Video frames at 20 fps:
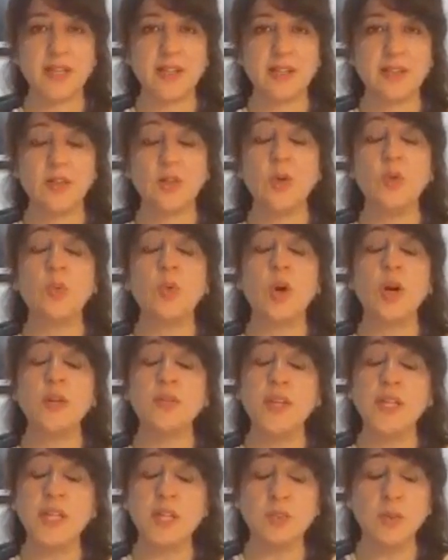So what
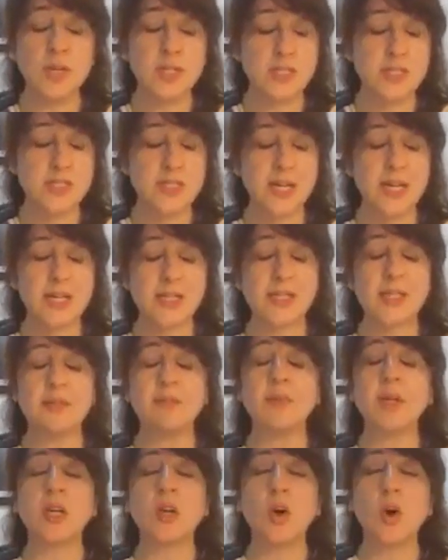we need to understand is,
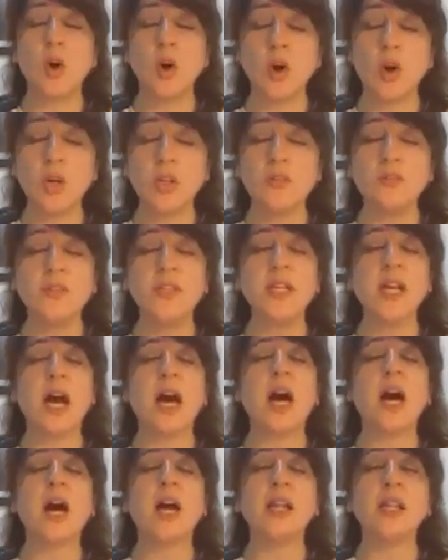because we
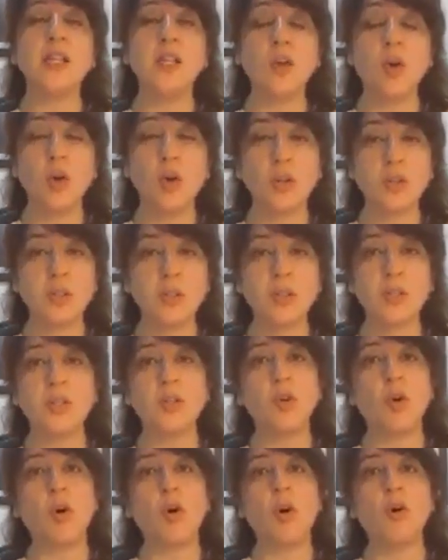are the
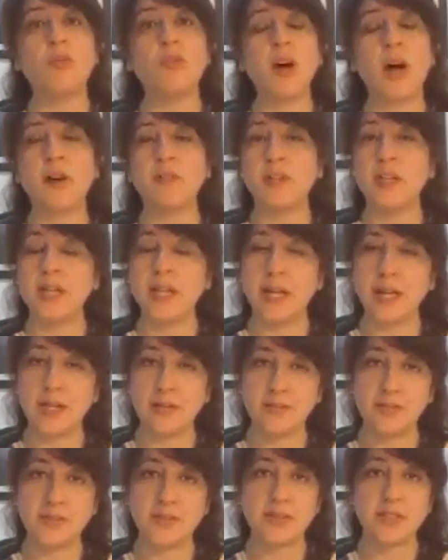author of our lives,